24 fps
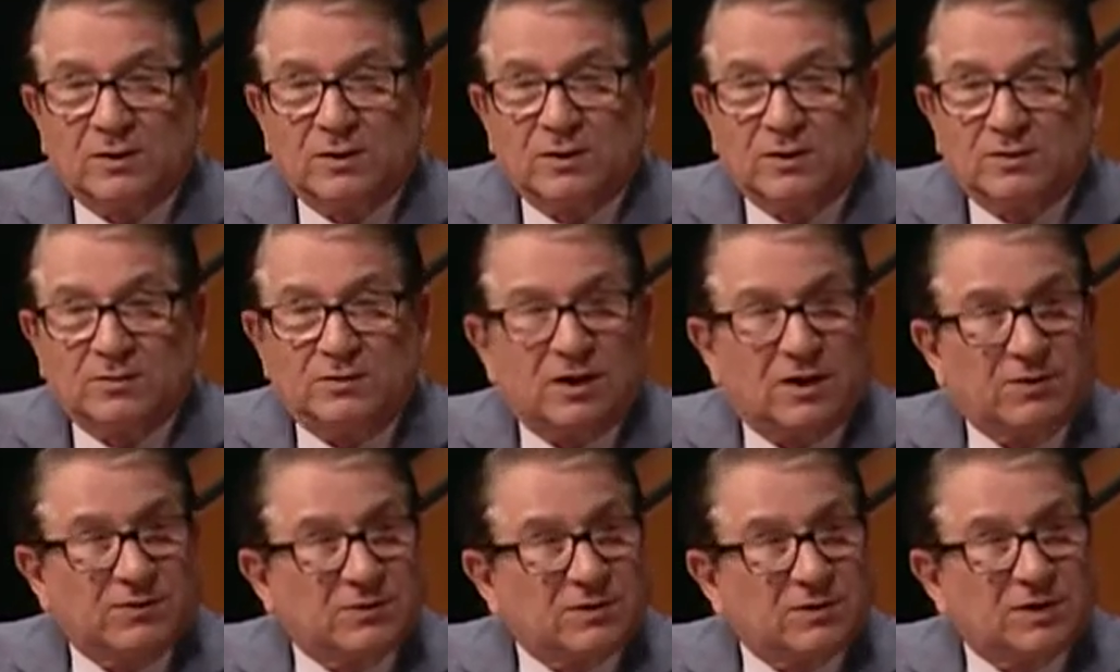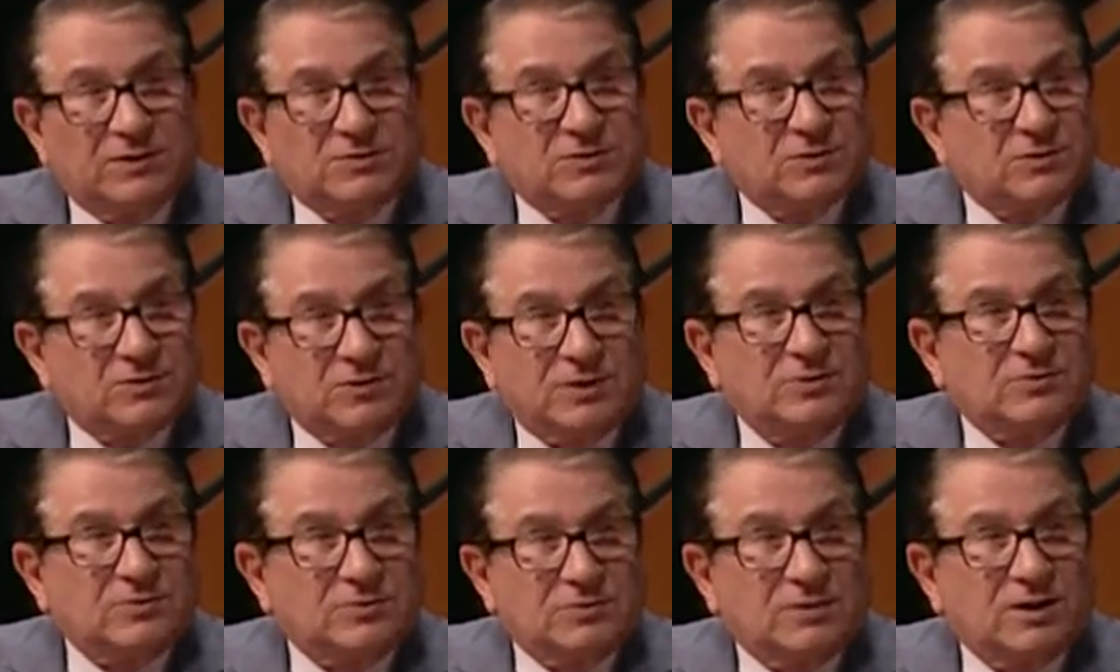The
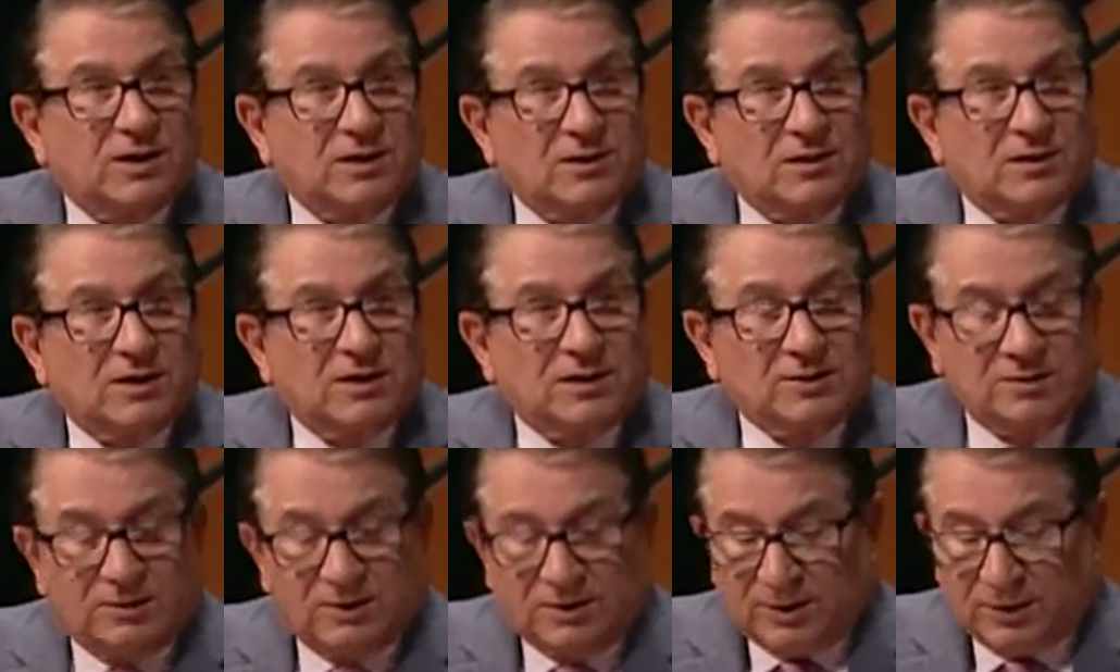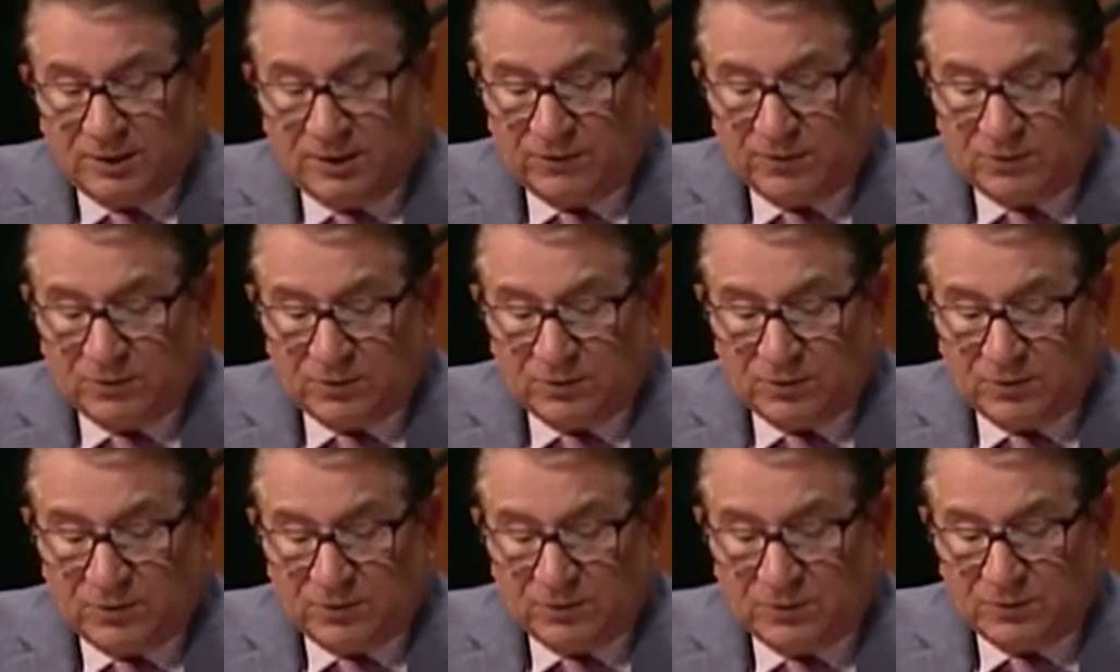legislature is not likely to give it
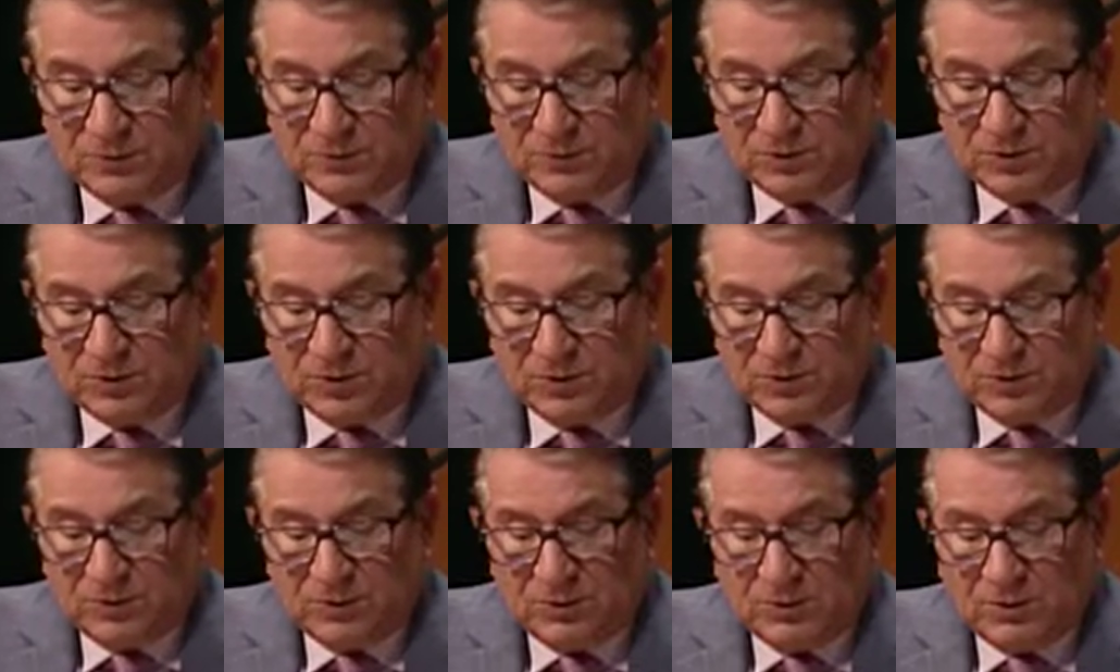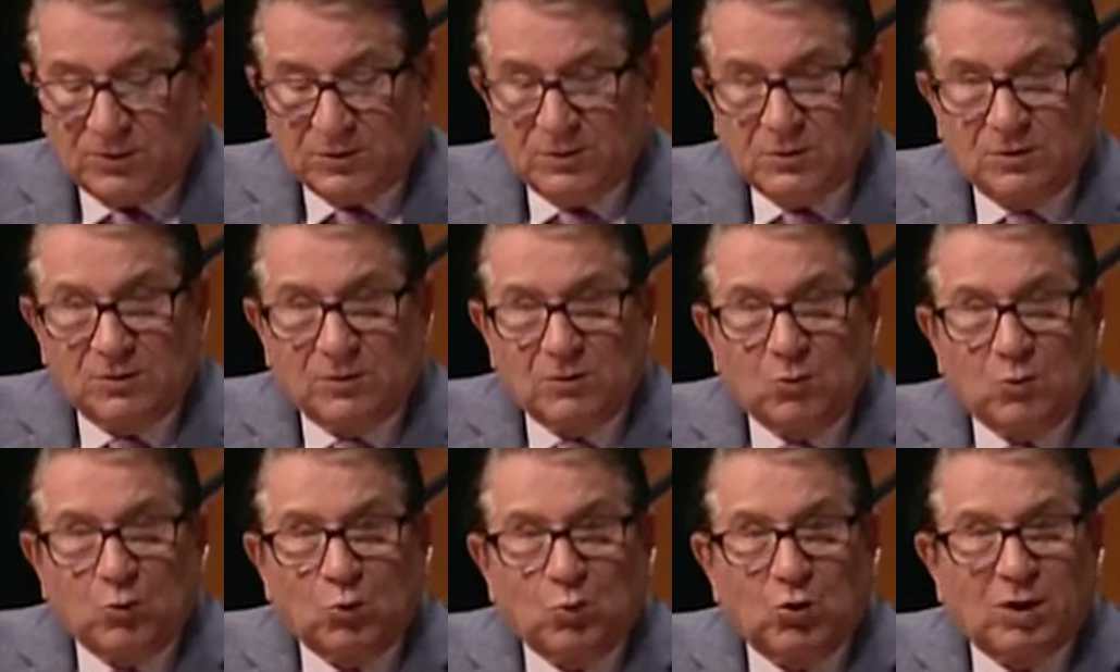to him. So
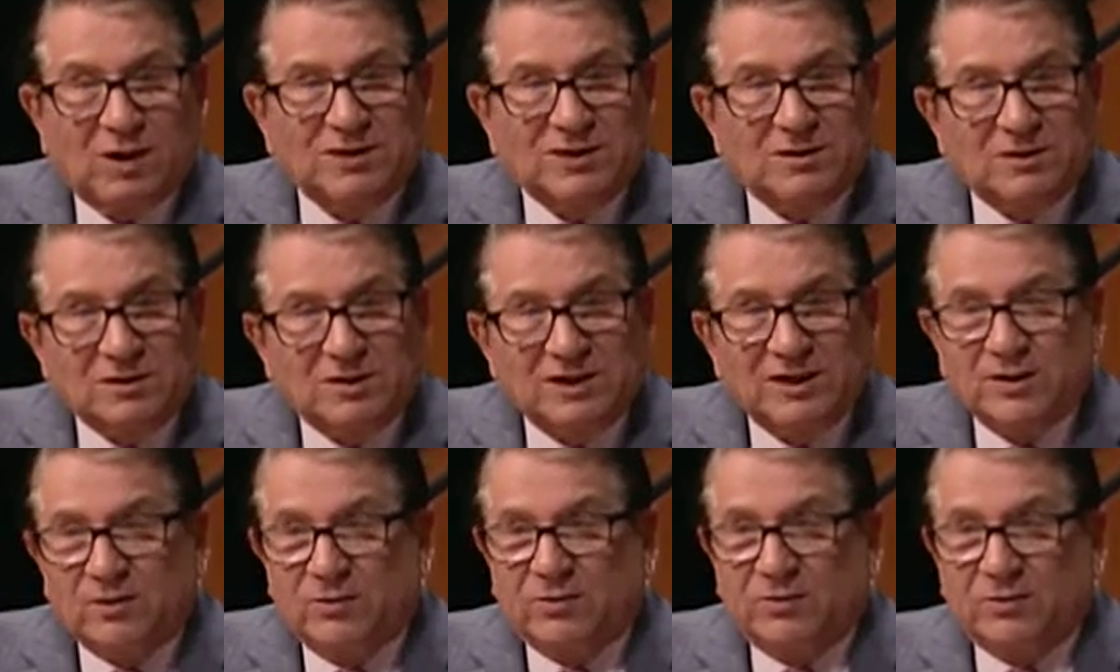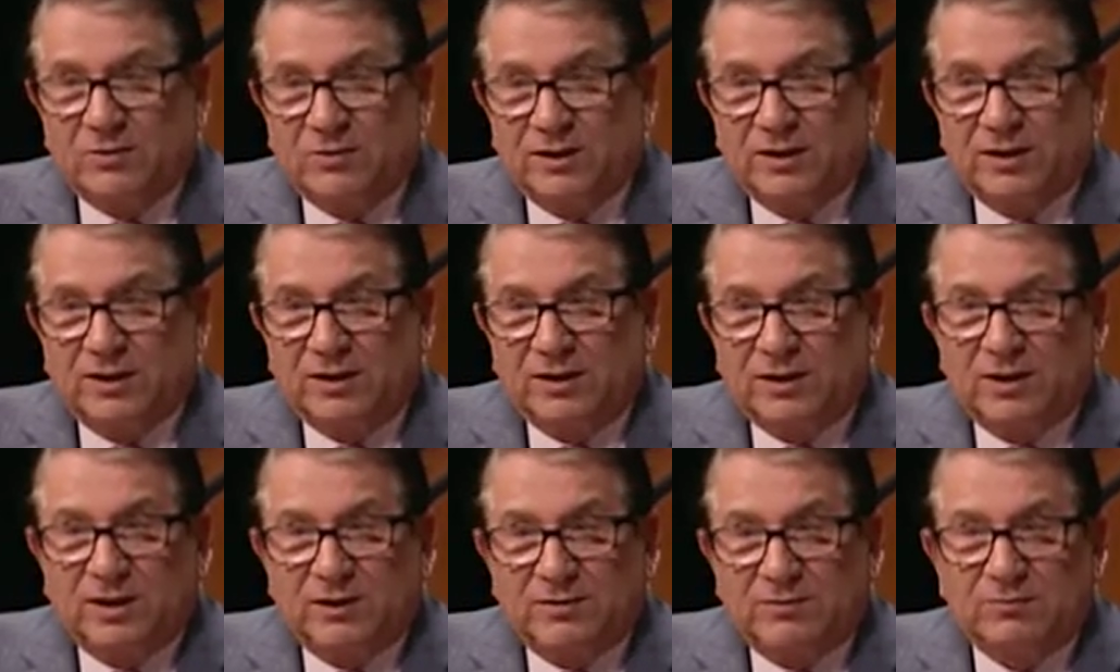what literally
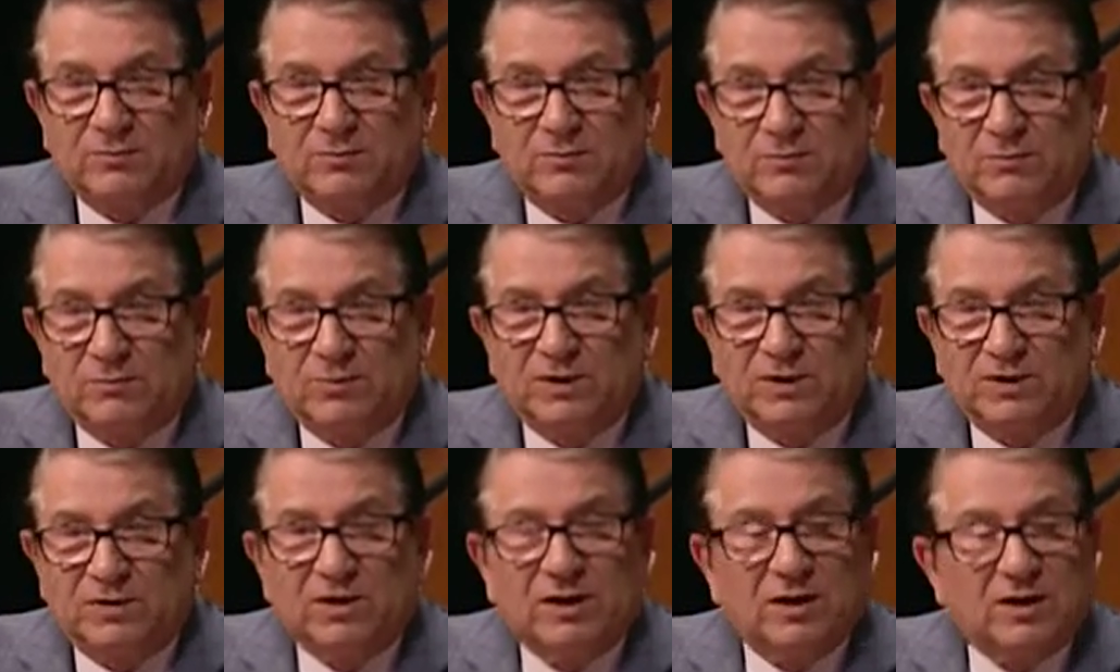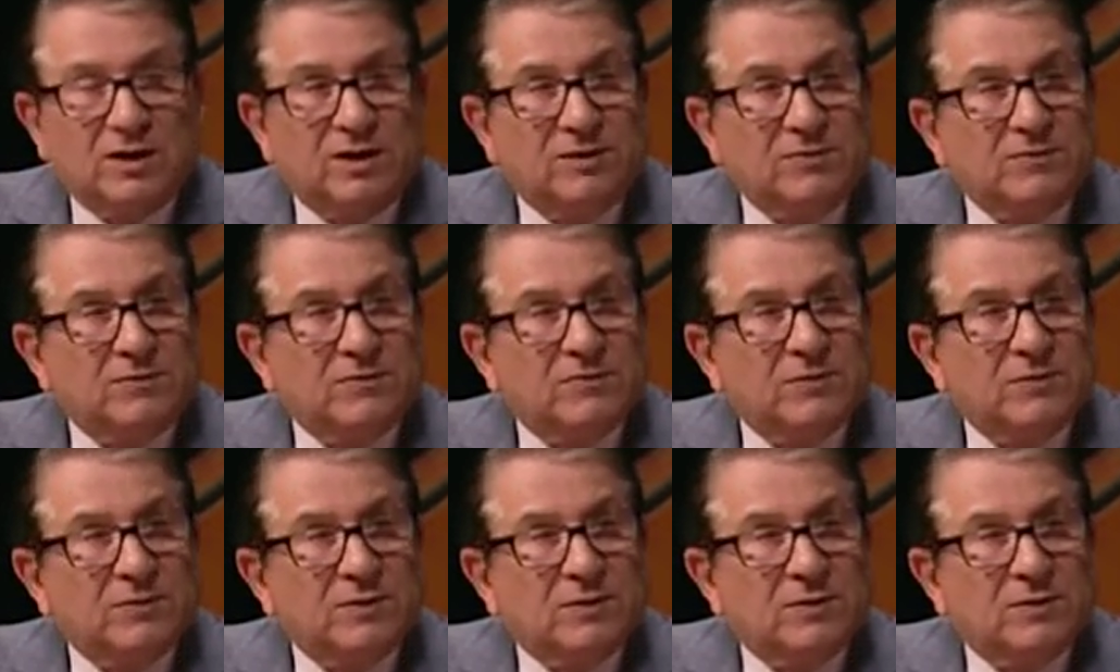can be done?